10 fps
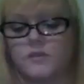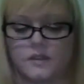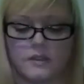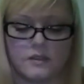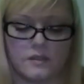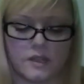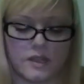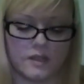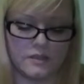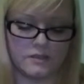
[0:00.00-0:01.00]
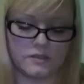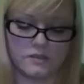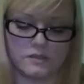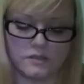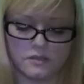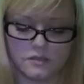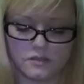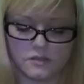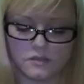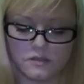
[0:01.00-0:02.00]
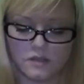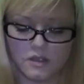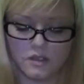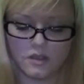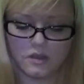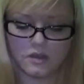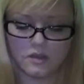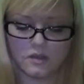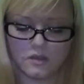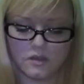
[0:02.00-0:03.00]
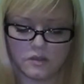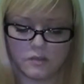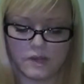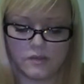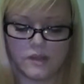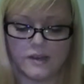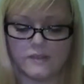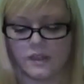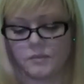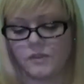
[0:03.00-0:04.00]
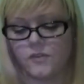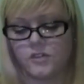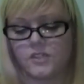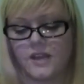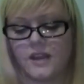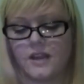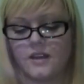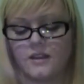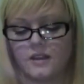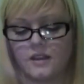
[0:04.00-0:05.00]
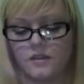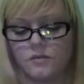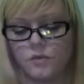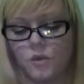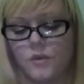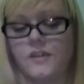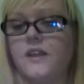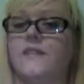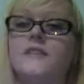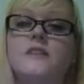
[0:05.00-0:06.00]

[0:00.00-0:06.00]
with it. And it has the radio edit, the LP version, and roll with it. That's